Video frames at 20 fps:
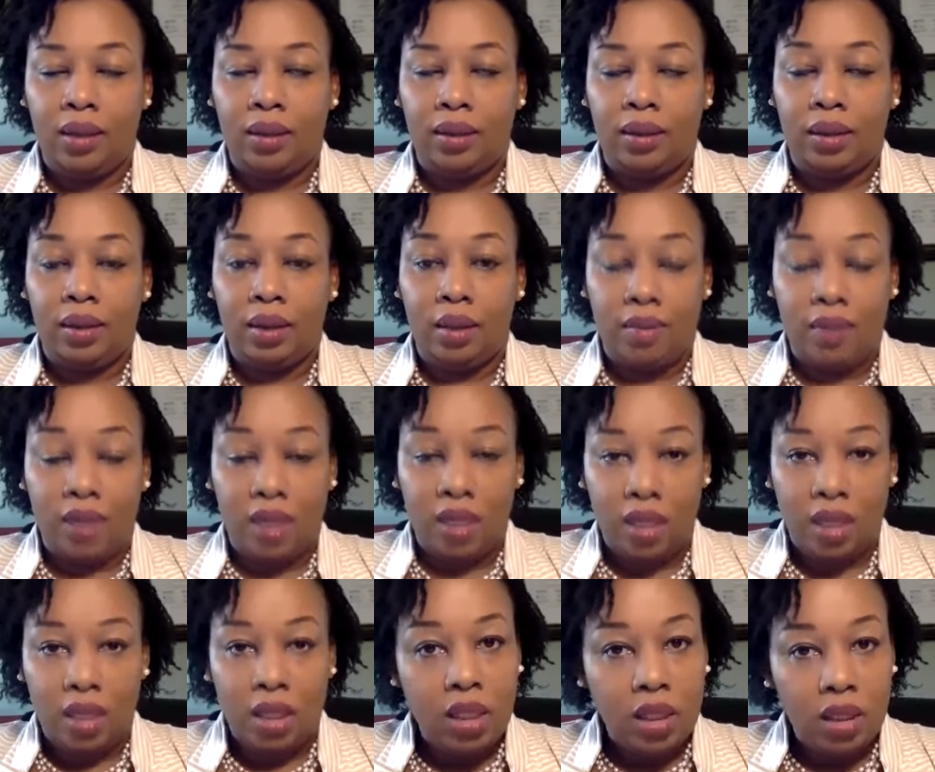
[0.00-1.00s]

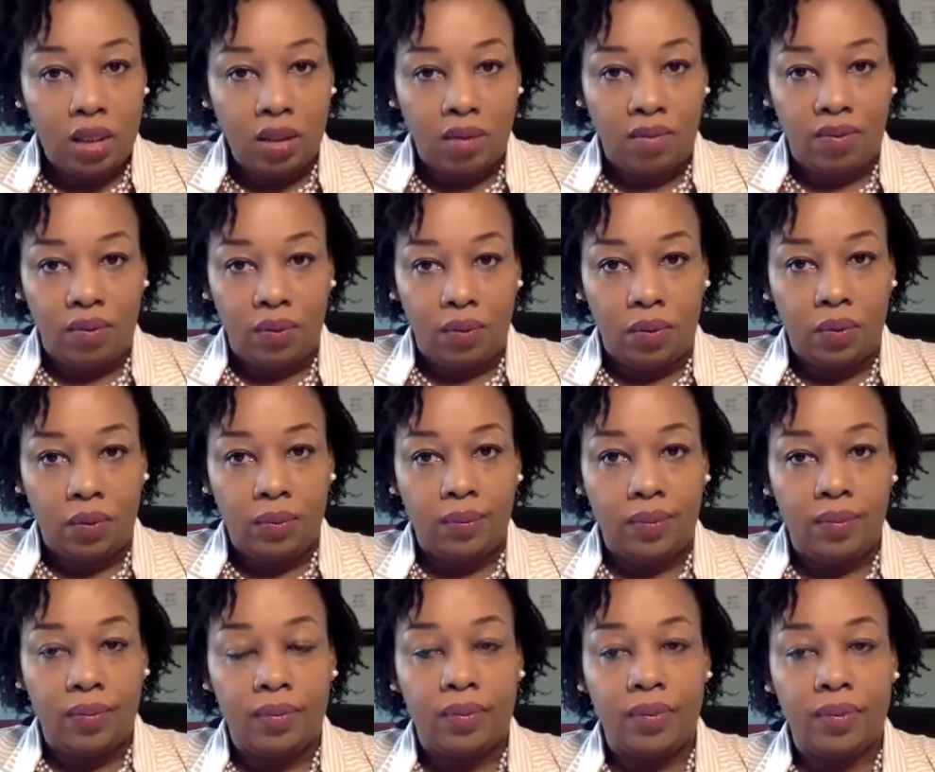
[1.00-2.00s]
determination interview,
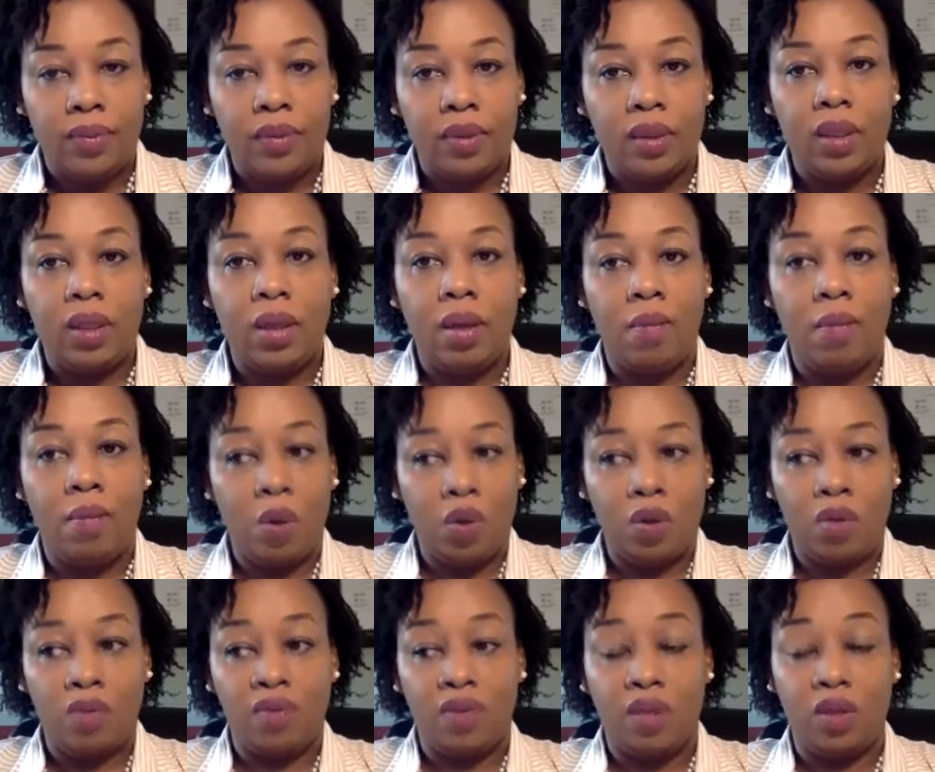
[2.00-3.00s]

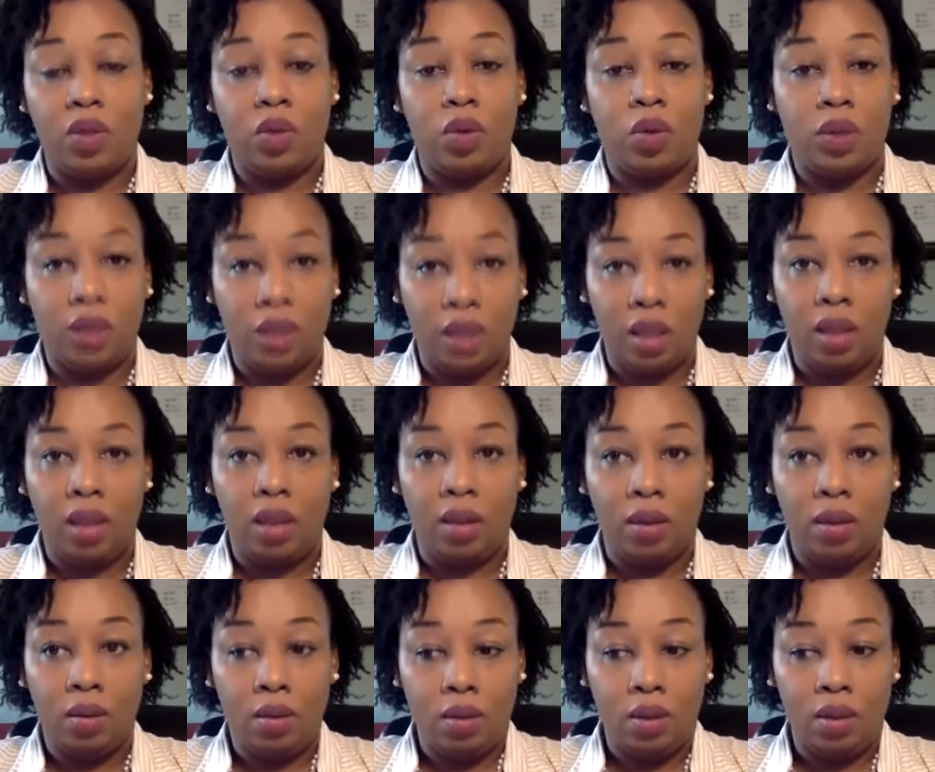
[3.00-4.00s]
most of these you
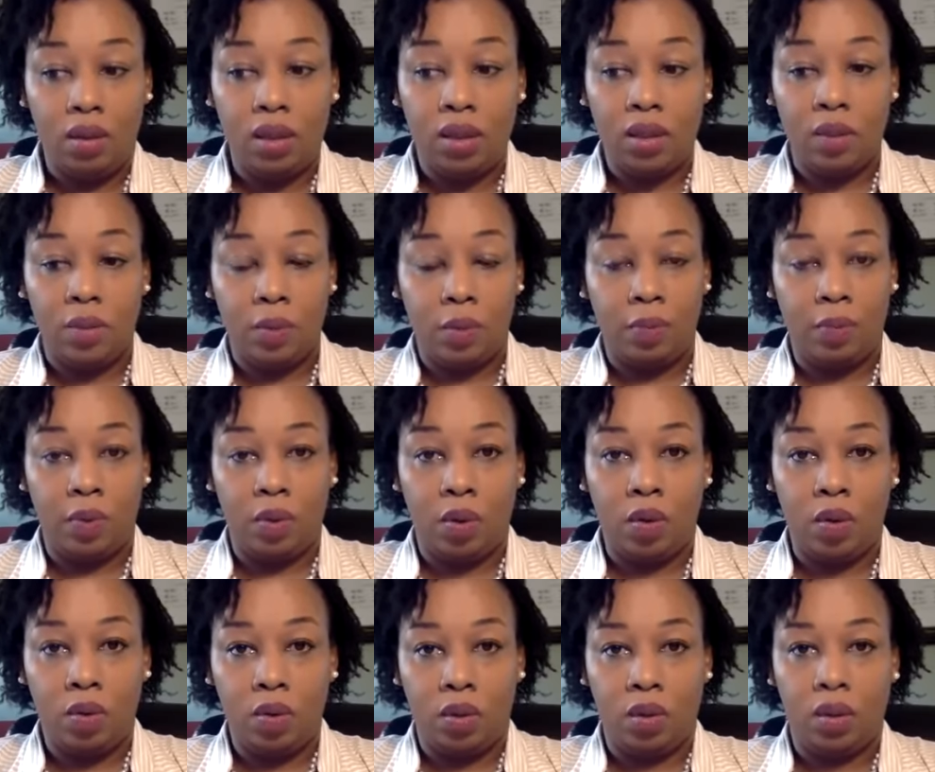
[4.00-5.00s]
see these people
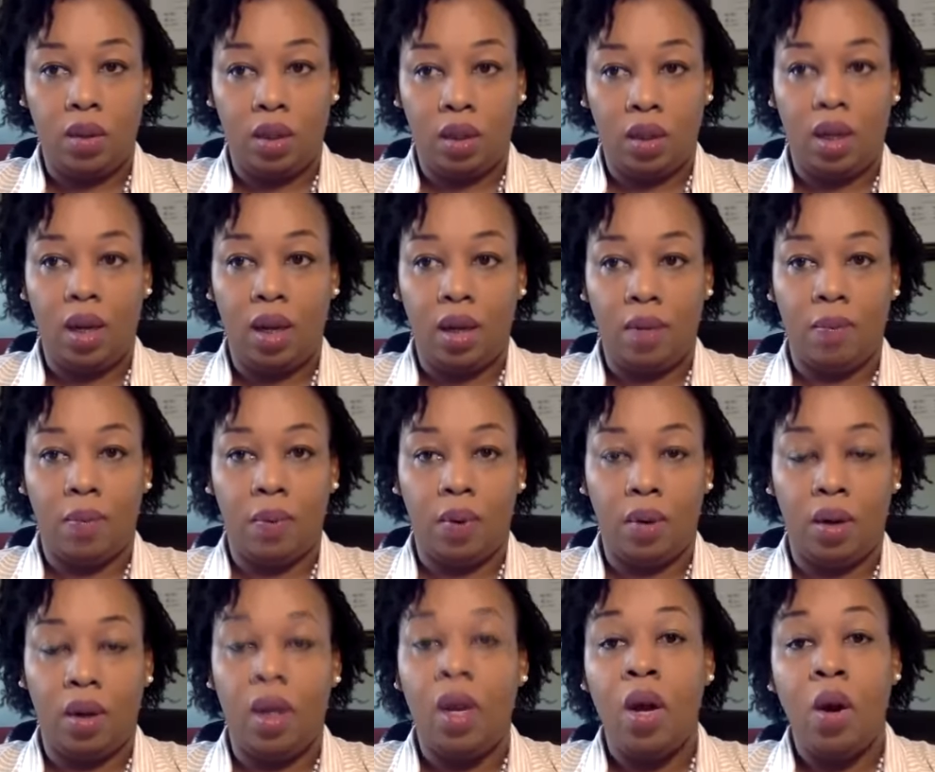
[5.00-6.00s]
you see here at the
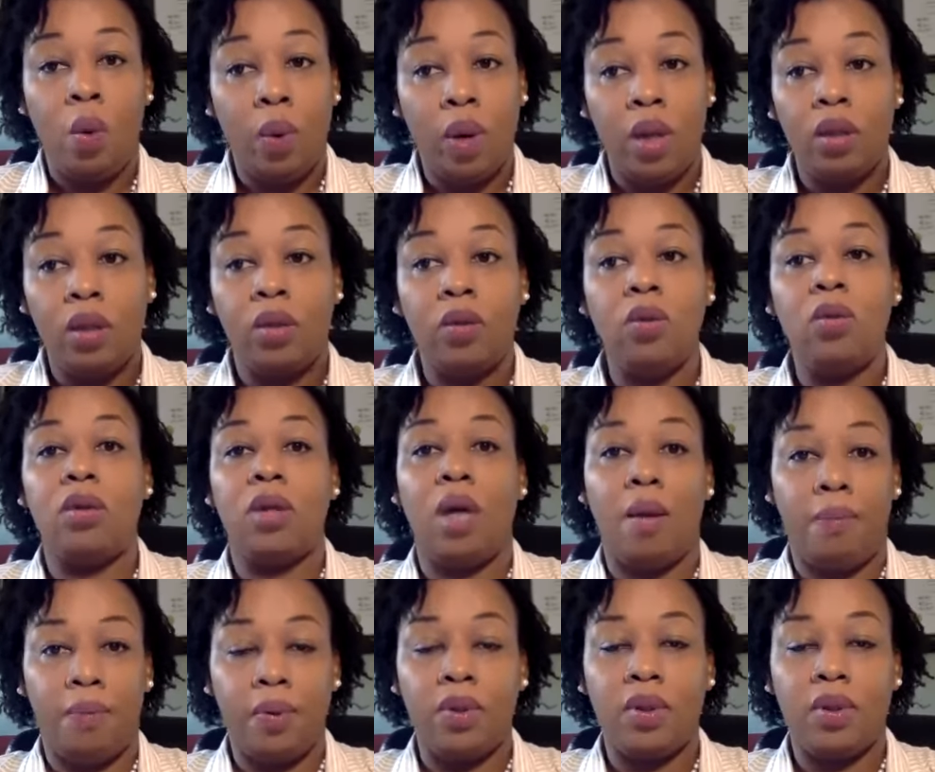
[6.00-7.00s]
border went through
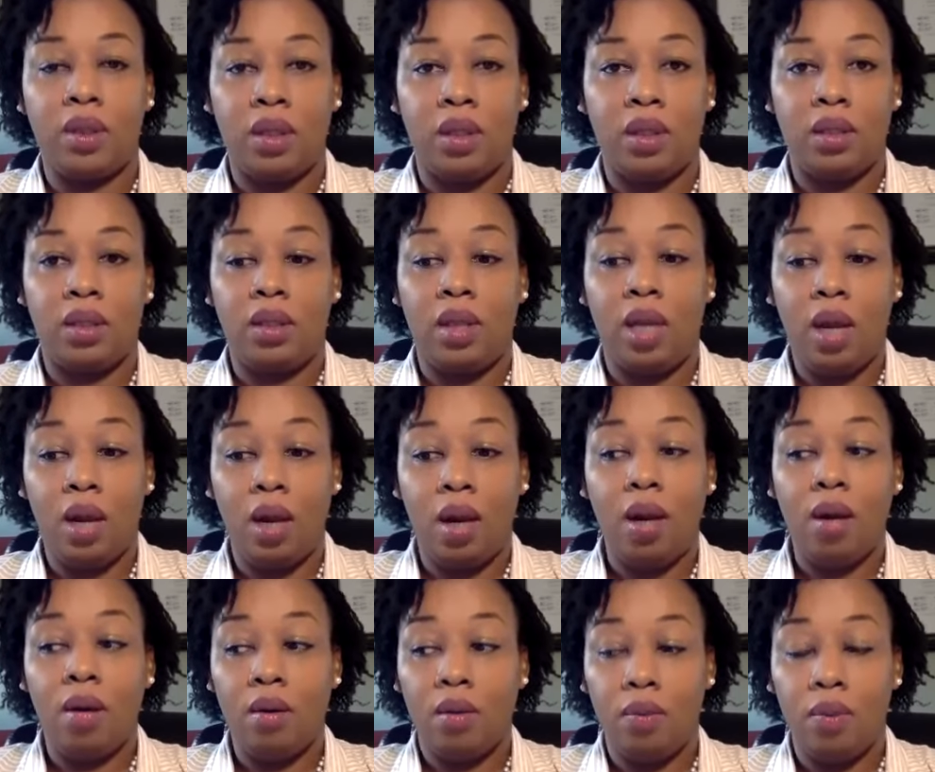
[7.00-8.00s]
that process.
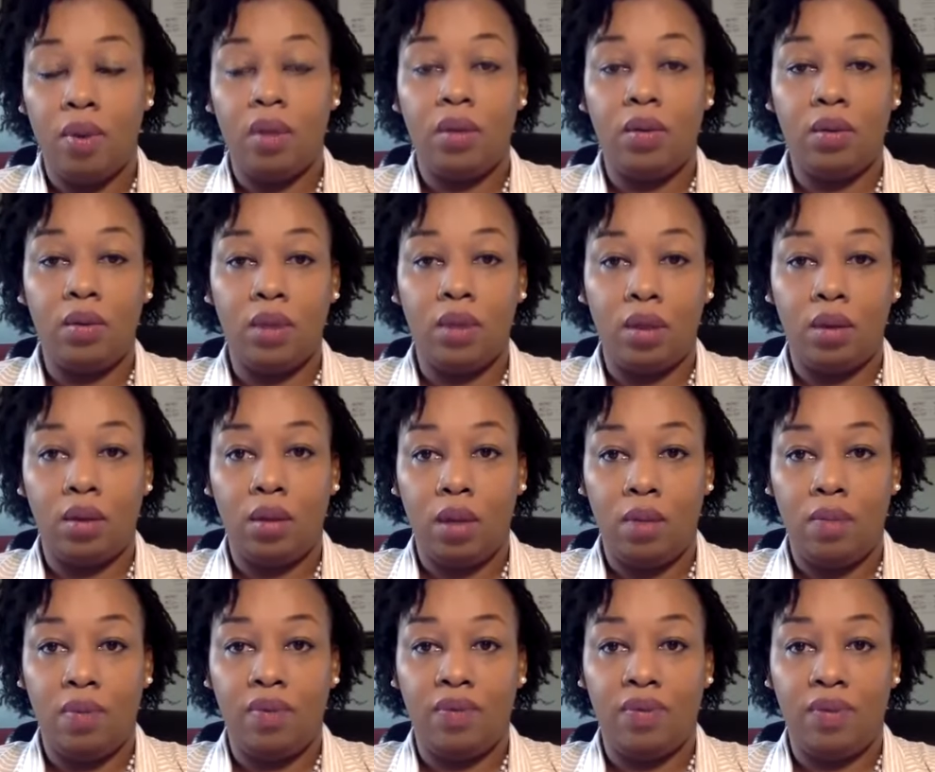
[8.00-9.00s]
They went through the
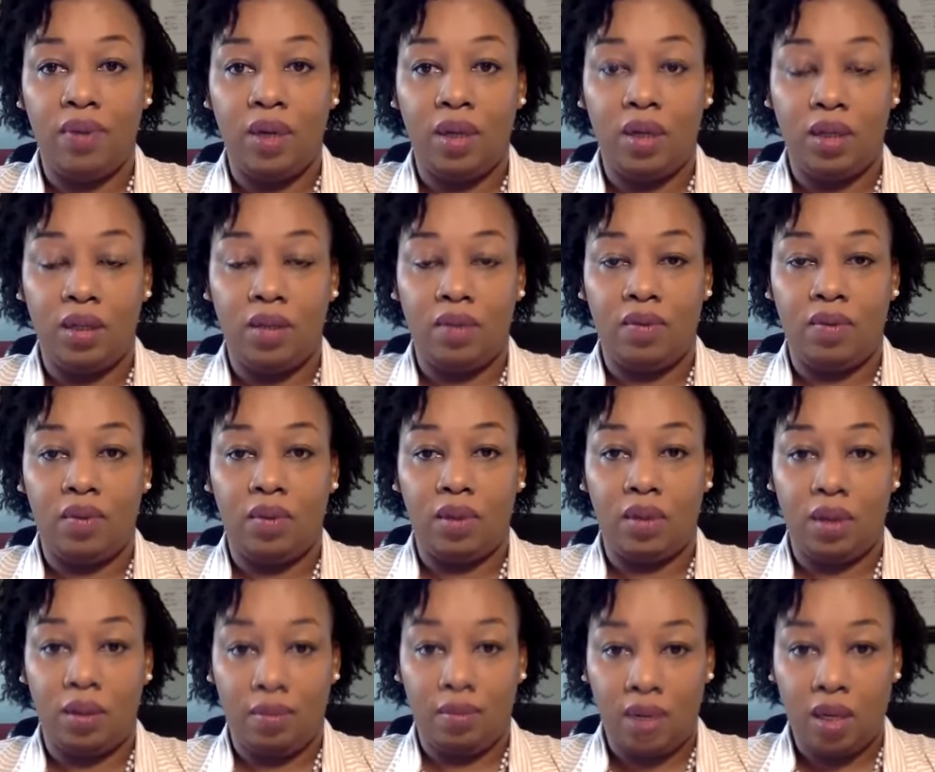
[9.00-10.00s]
credible fear interview
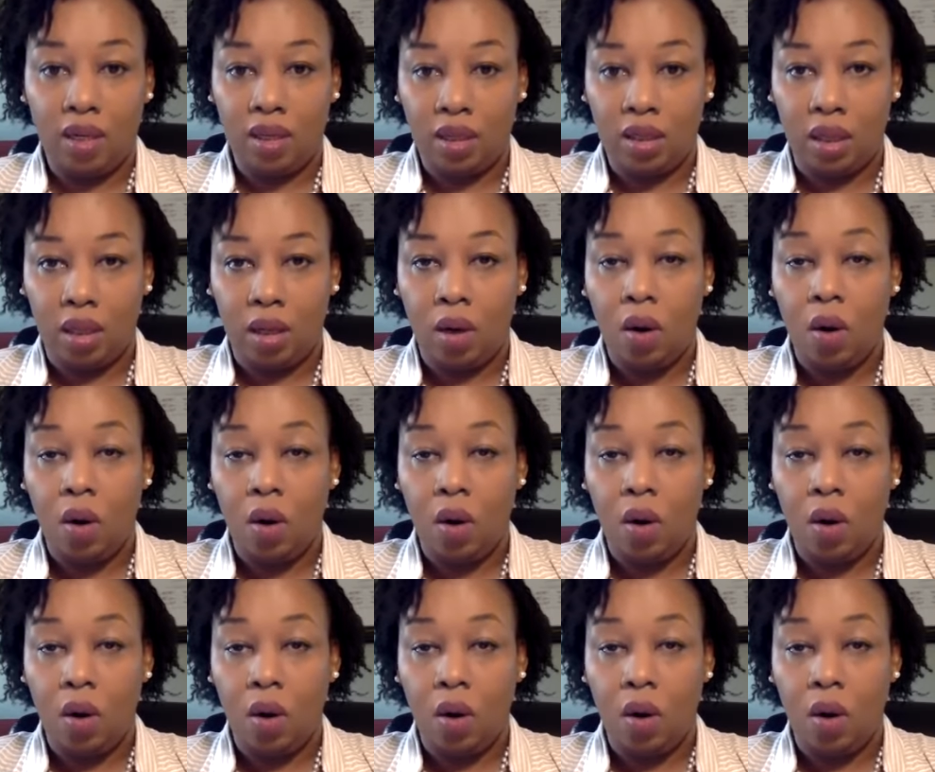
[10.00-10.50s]
determination.